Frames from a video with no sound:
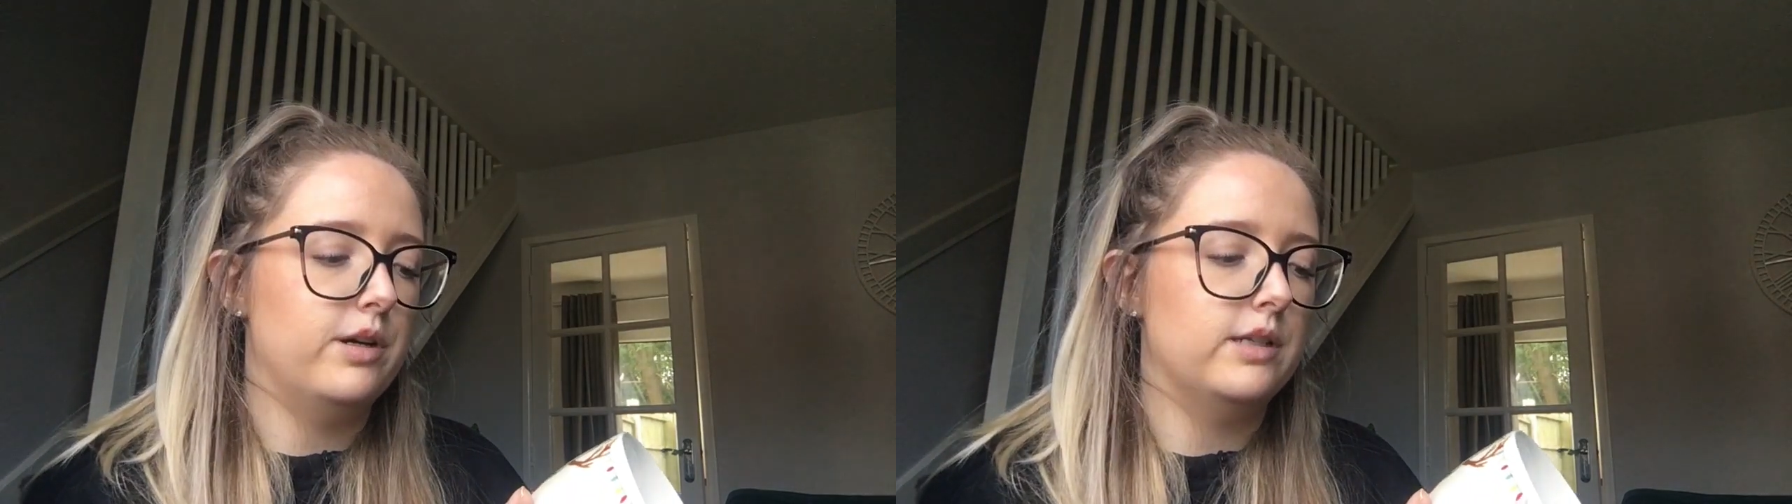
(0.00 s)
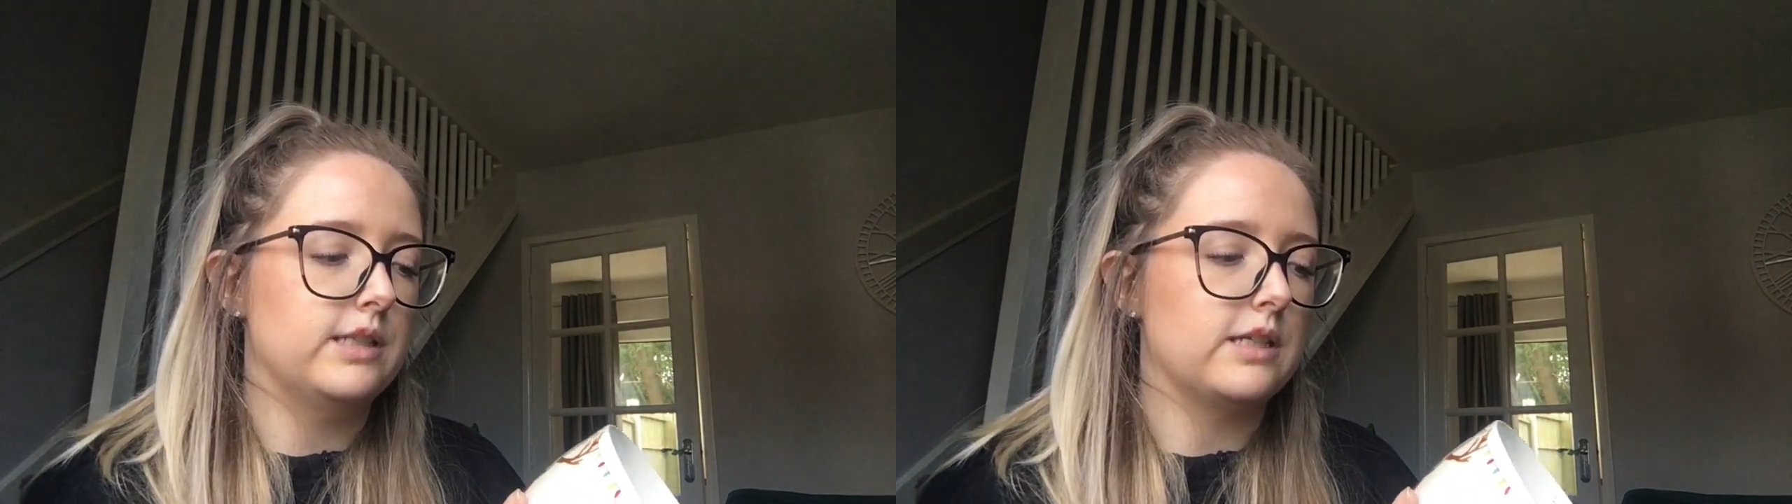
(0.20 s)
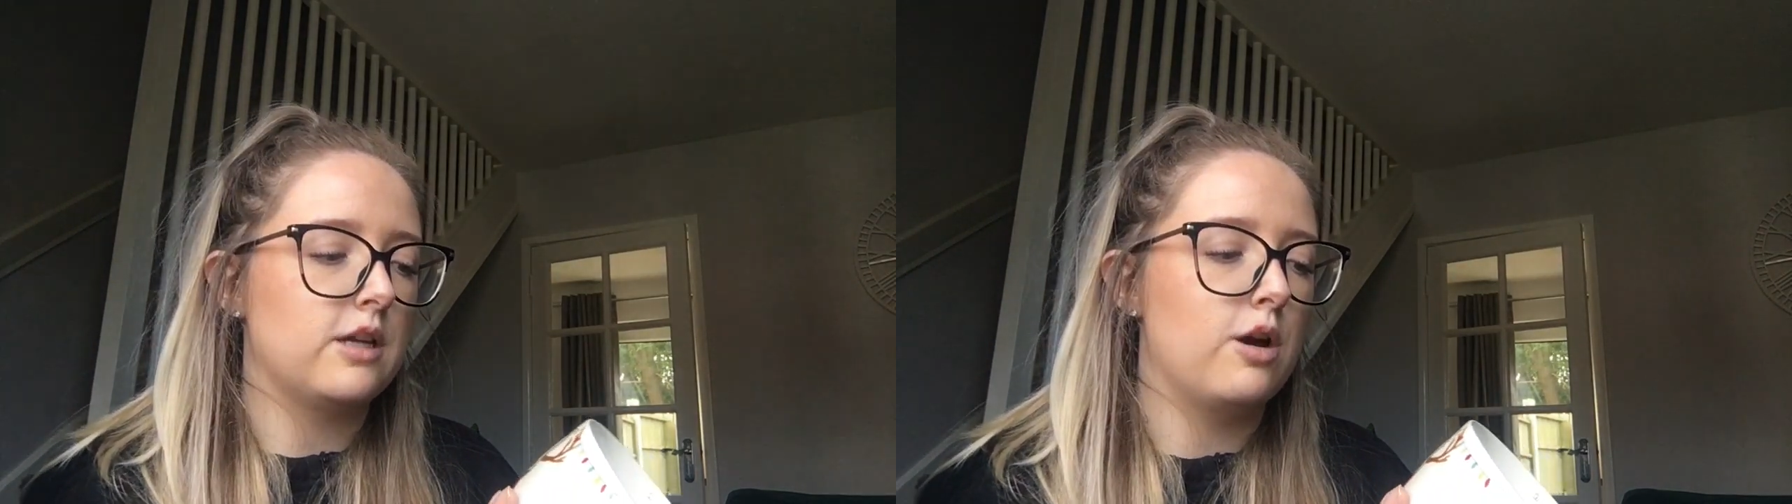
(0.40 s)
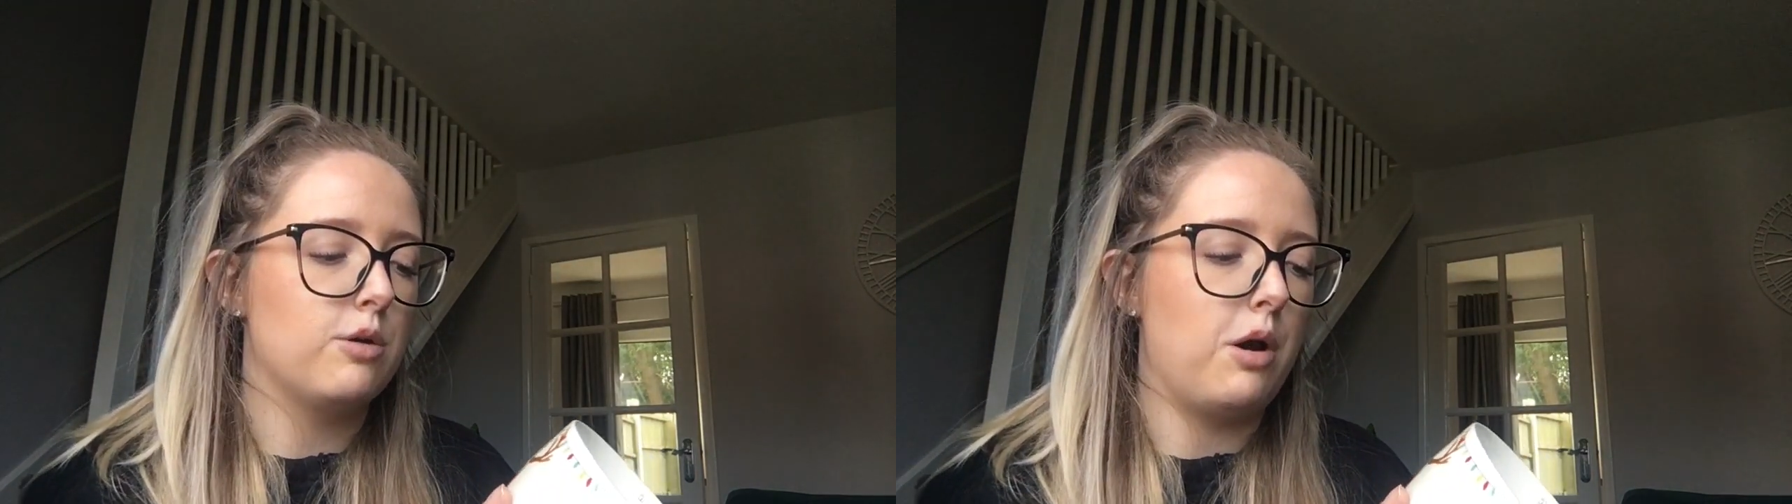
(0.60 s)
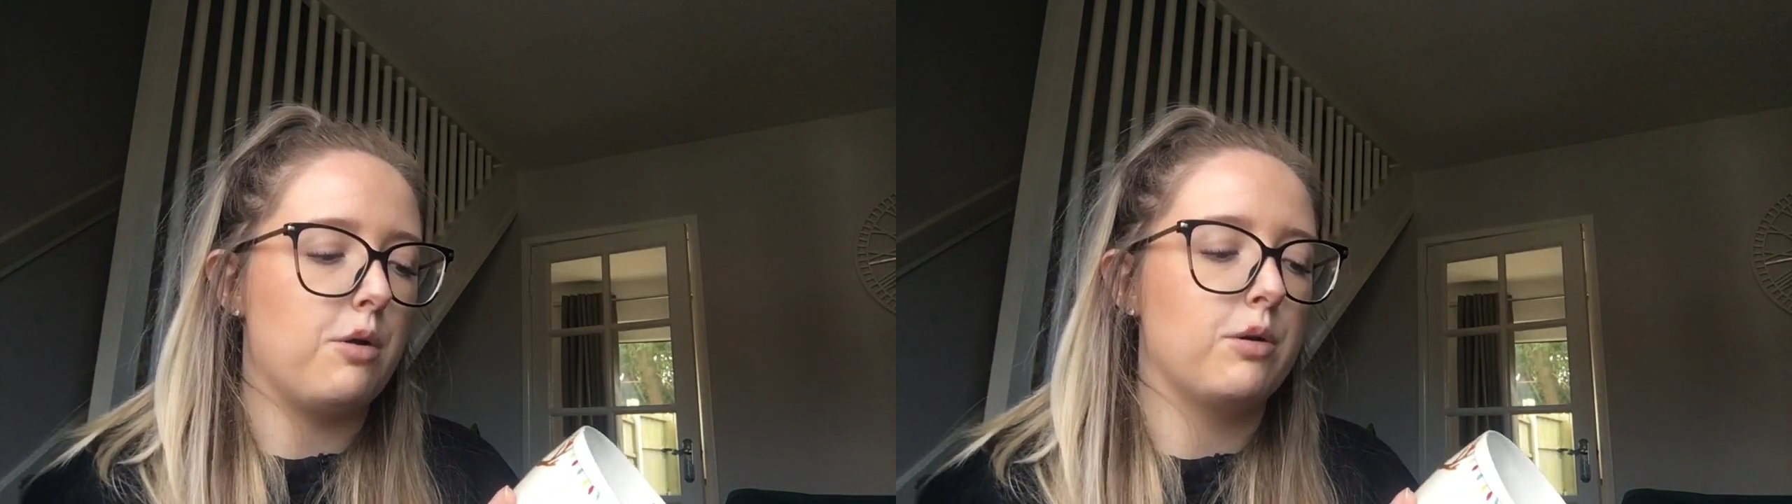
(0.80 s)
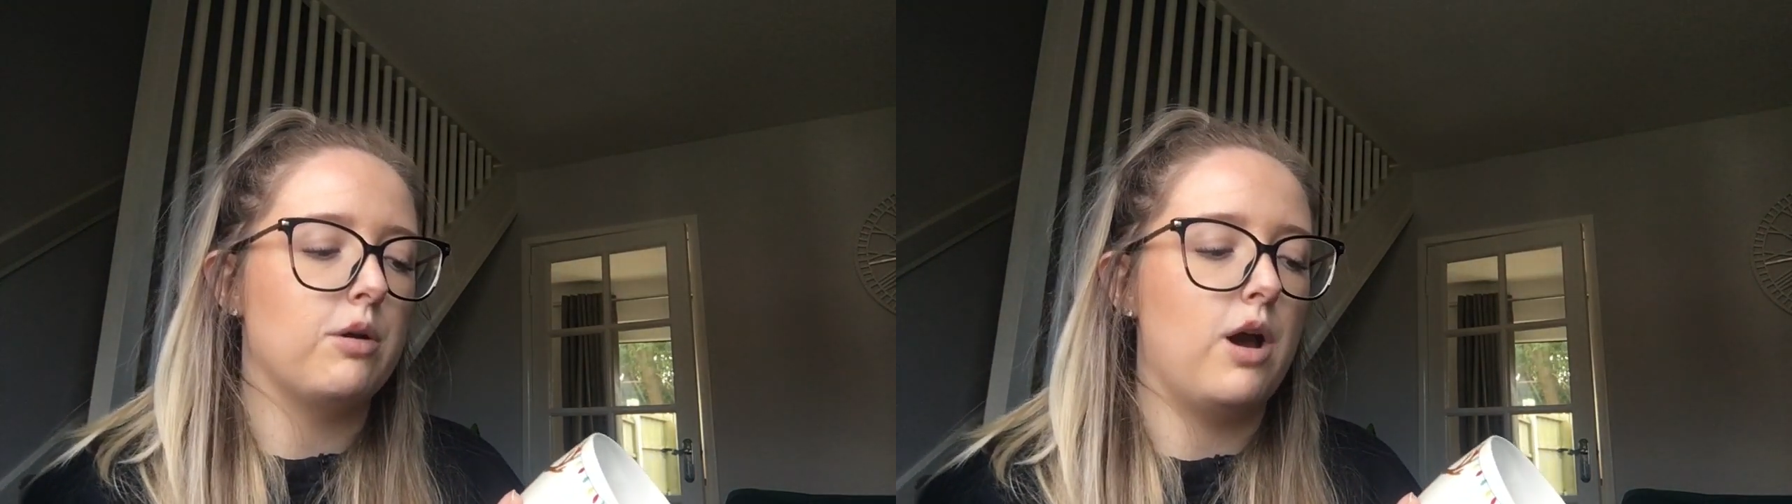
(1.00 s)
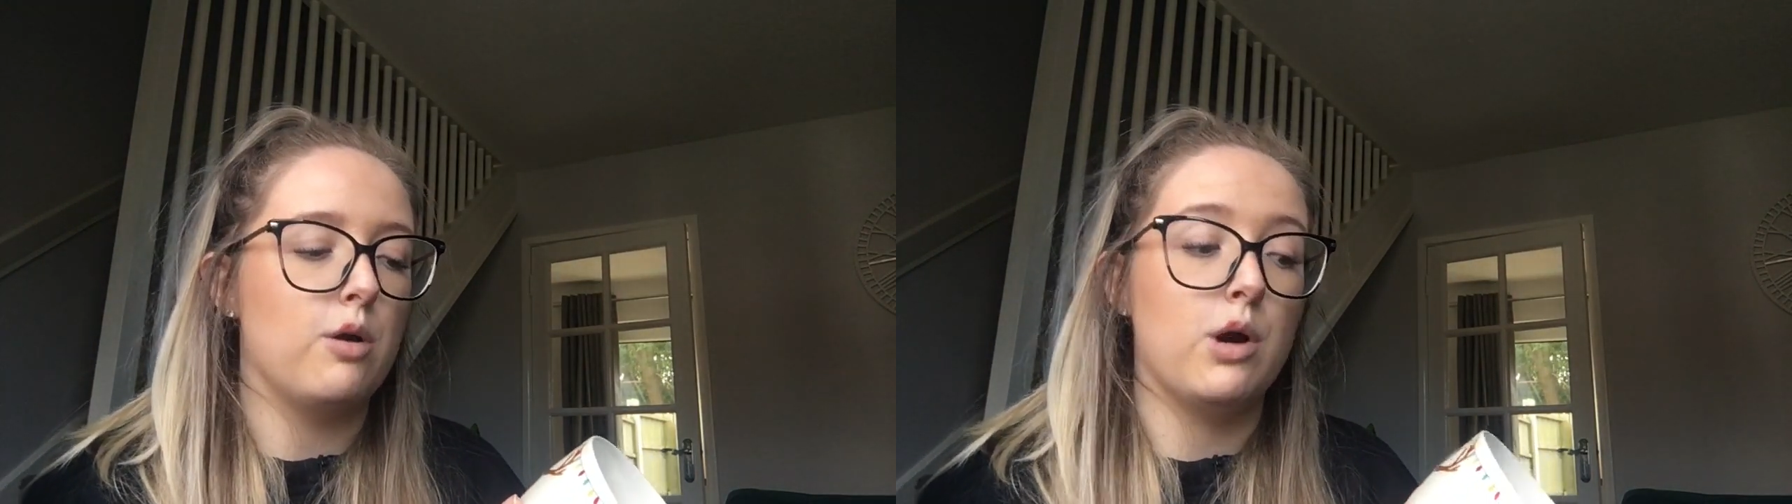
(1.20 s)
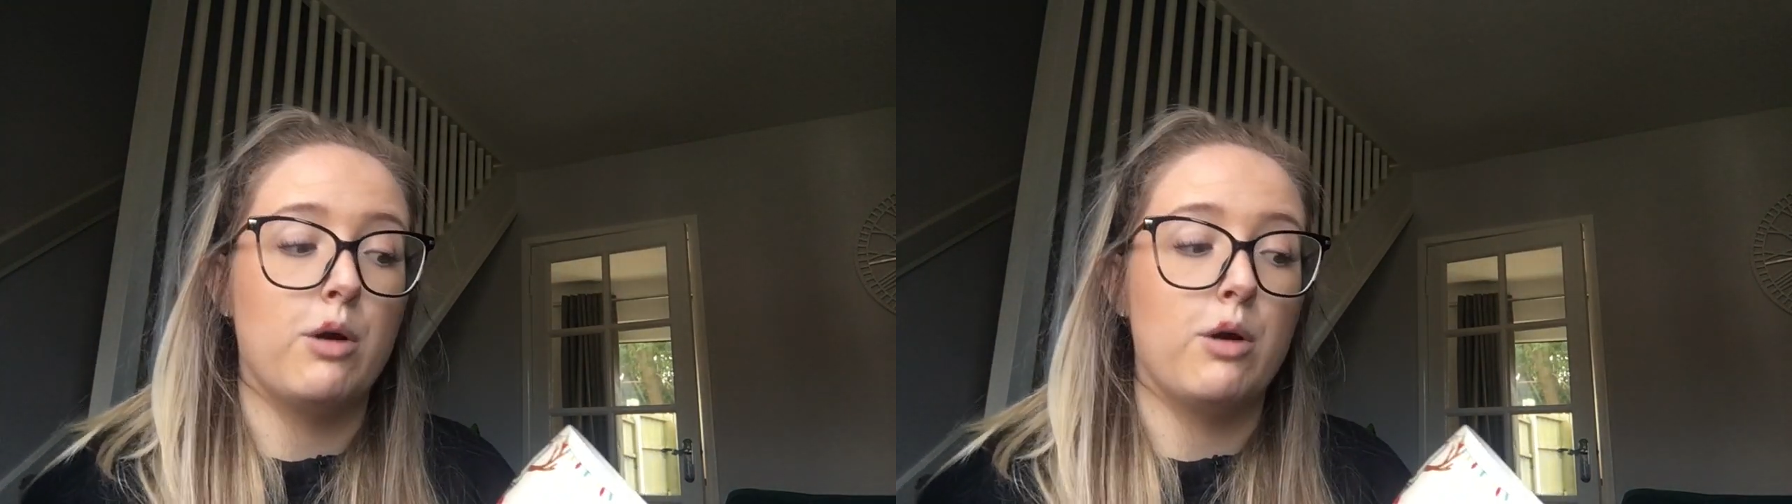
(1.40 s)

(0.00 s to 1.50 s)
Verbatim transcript: and it says ho ho ho